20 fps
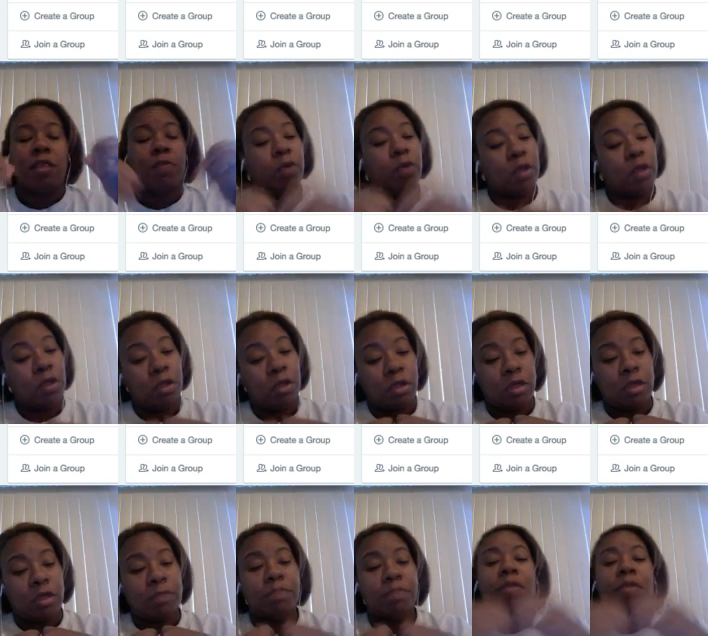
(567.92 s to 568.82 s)
pretty
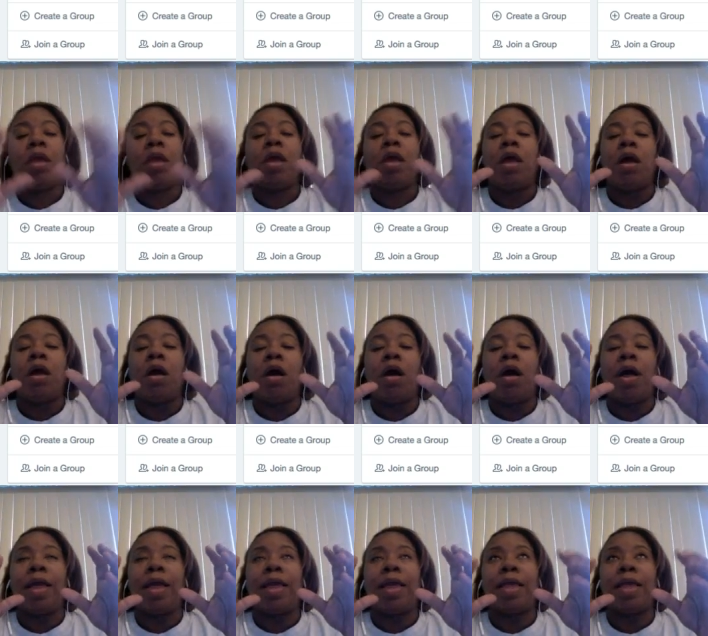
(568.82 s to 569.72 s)
good.
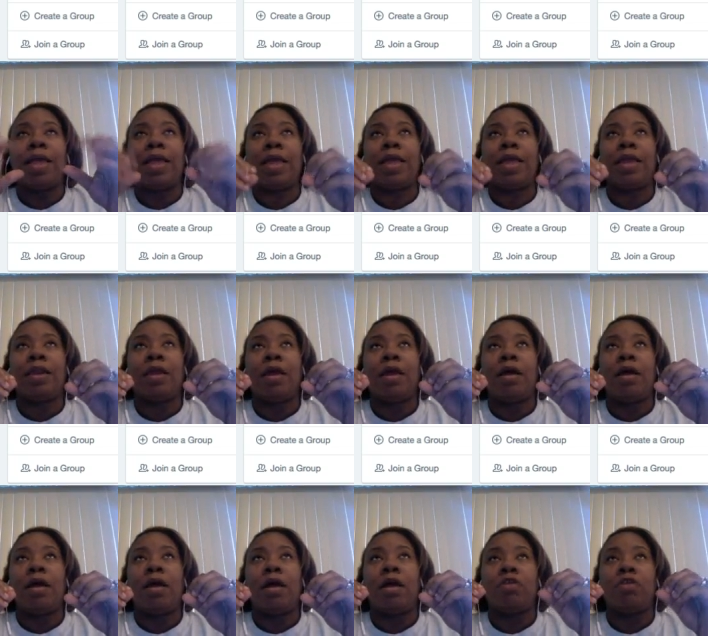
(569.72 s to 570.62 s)
It
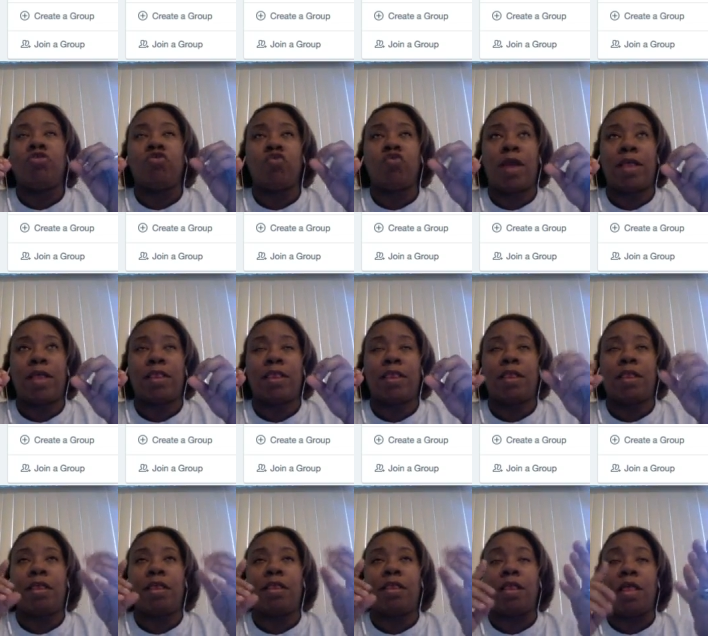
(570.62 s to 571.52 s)

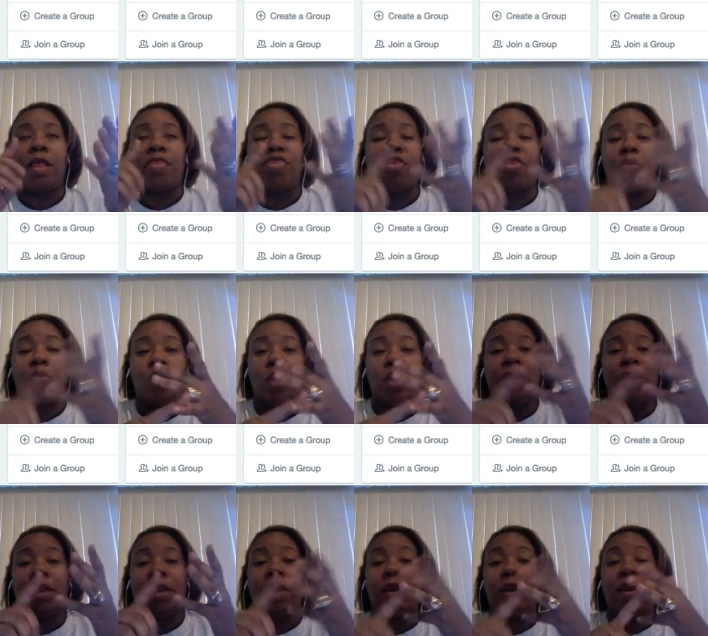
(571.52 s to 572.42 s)
addresses the
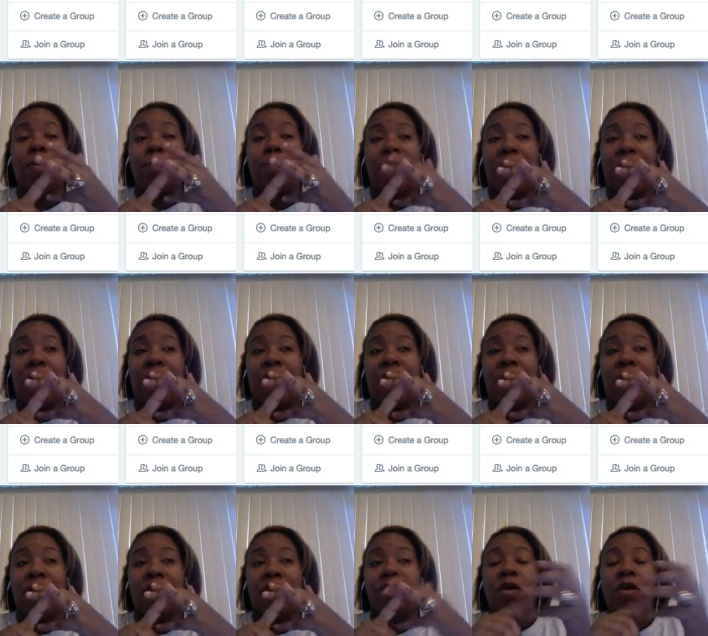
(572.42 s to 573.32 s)
reading and the
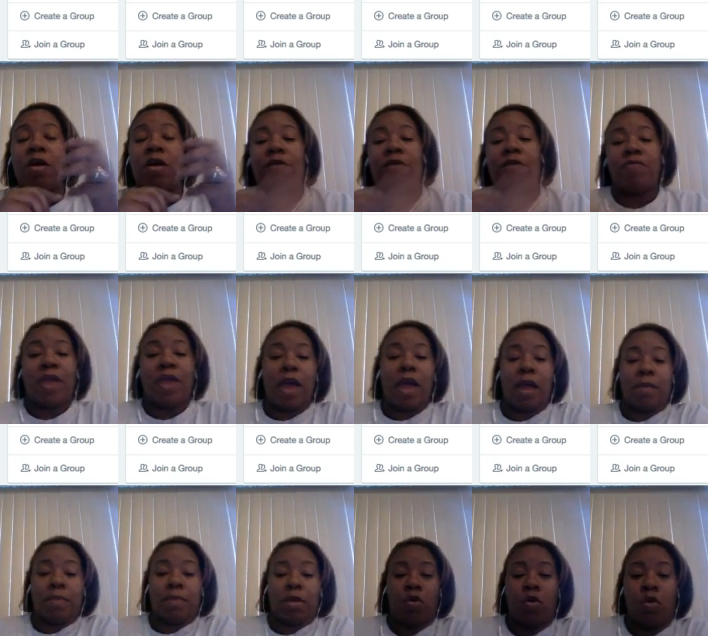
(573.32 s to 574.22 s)
math of the
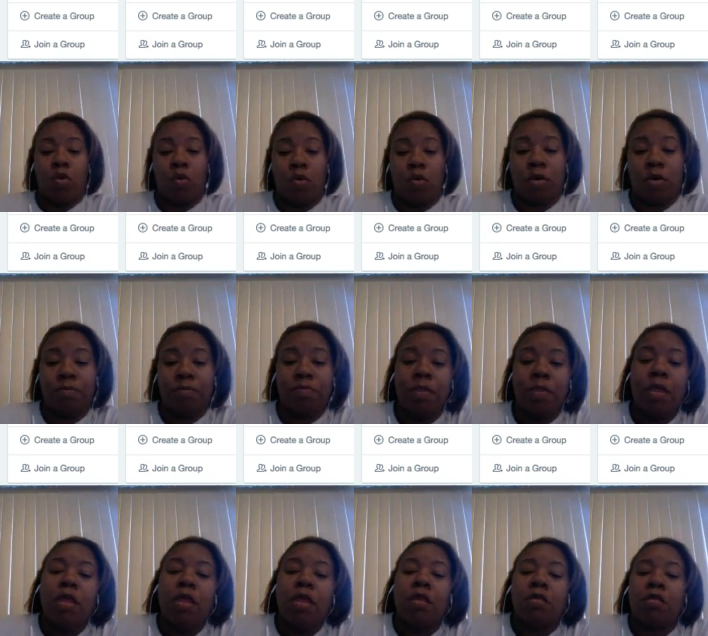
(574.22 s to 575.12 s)
Common Core.
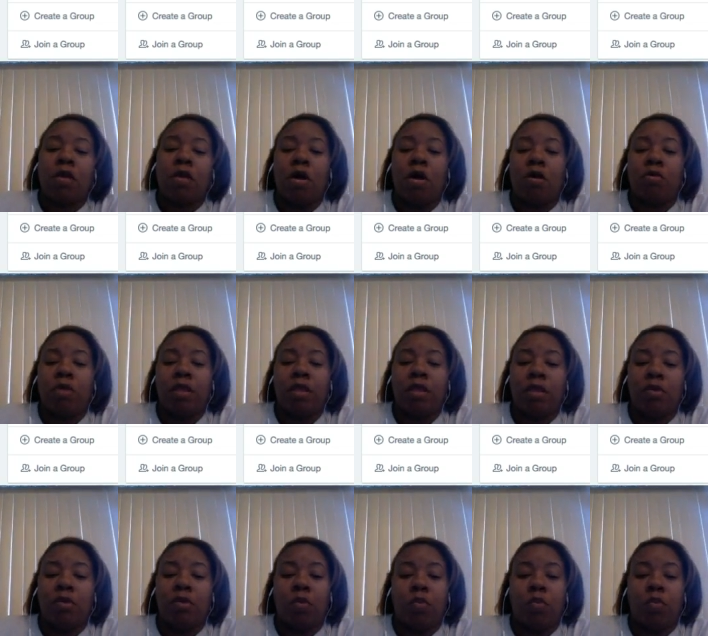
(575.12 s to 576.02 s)
So let's
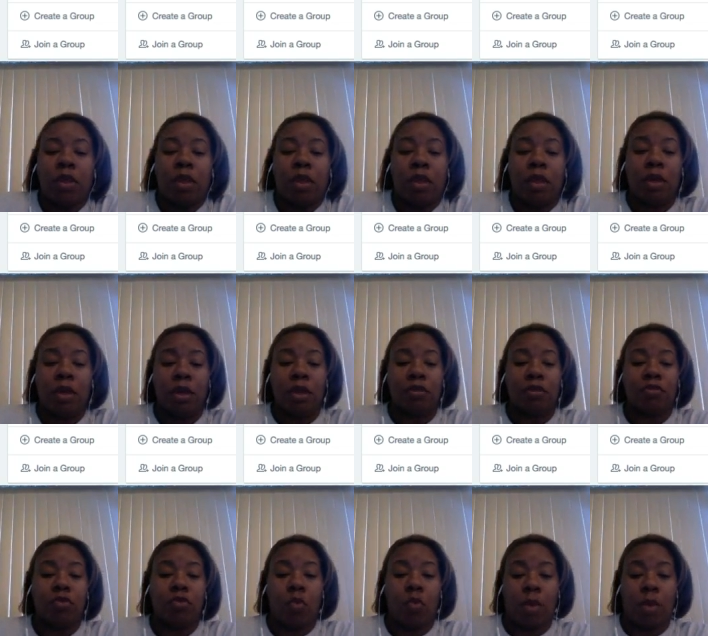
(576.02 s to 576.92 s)
see what we can get
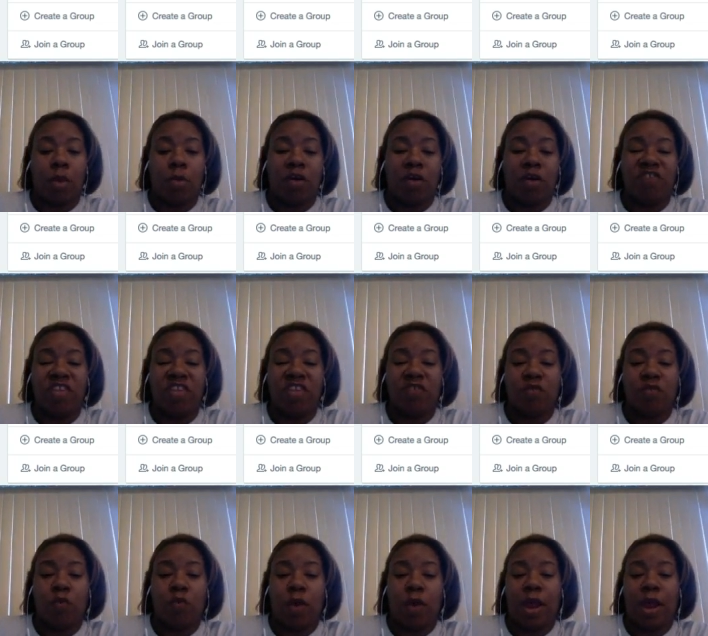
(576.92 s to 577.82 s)
into. I'm on 5th
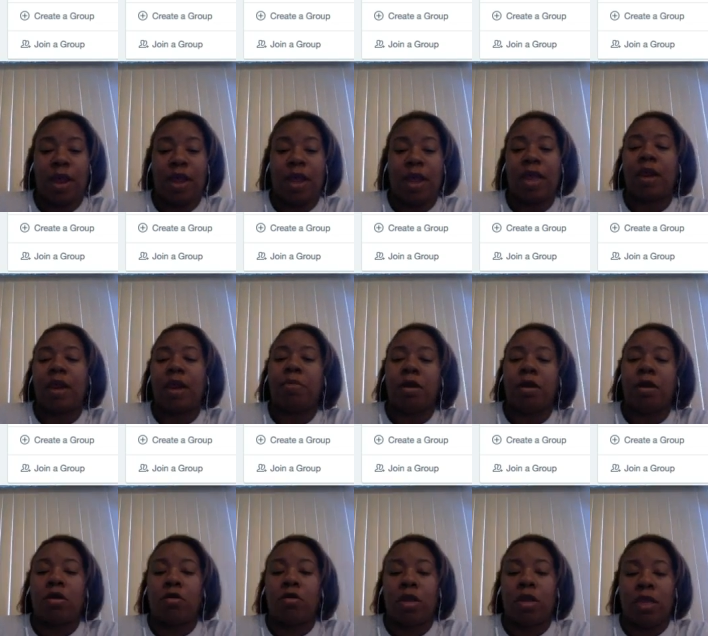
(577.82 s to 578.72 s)
grade and I'm going
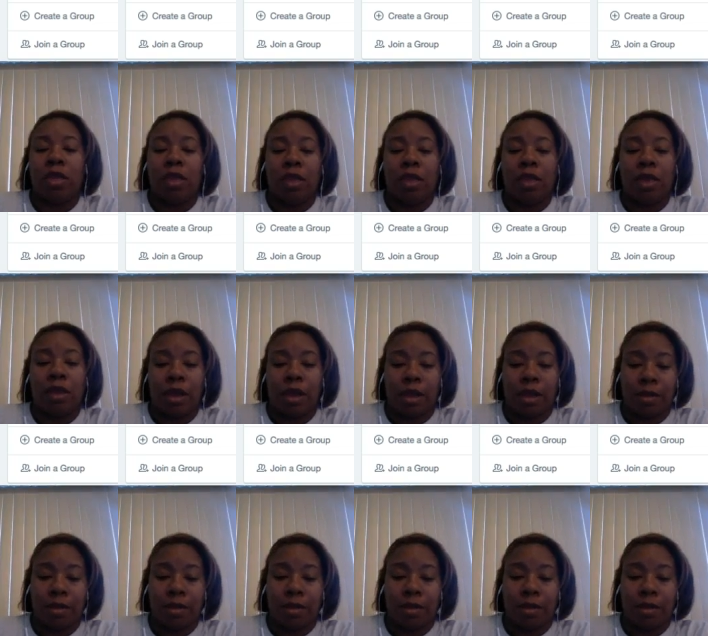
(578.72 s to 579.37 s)
to go to ELA.